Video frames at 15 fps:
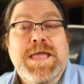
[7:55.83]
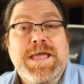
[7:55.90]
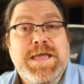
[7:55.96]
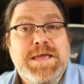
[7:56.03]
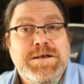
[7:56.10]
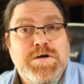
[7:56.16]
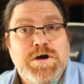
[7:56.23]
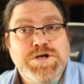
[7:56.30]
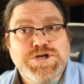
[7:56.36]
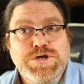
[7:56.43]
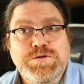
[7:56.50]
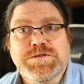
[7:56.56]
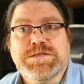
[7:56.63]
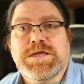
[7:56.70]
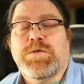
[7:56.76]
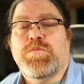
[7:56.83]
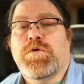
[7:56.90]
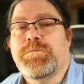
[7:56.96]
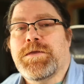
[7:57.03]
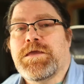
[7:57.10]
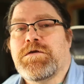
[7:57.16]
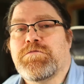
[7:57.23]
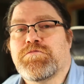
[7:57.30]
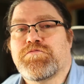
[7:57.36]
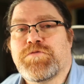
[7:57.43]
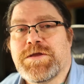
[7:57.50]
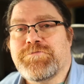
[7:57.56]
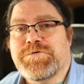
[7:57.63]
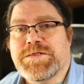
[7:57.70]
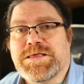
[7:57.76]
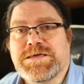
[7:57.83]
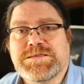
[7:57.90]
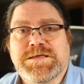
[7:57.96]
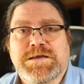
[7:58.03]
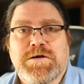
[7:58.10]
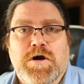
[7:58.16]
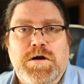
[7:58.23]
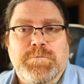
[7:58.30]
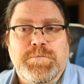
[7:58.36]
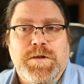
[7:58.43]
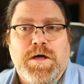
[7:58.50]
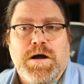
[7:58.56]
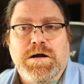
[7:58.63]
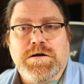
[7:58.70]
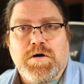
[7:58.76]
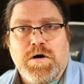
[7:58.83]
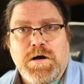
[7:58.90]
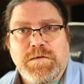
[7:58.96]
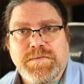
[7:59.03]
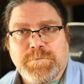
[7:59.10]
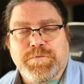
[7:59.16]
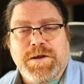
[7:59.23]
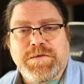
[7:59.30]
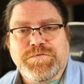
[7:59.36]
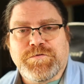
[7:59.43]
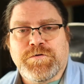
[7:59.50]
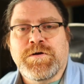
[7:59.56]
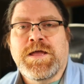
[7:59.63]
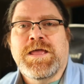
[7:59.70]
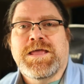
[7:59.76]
And on Tuesday, we'll be re-releasing our blog on the breakthrough,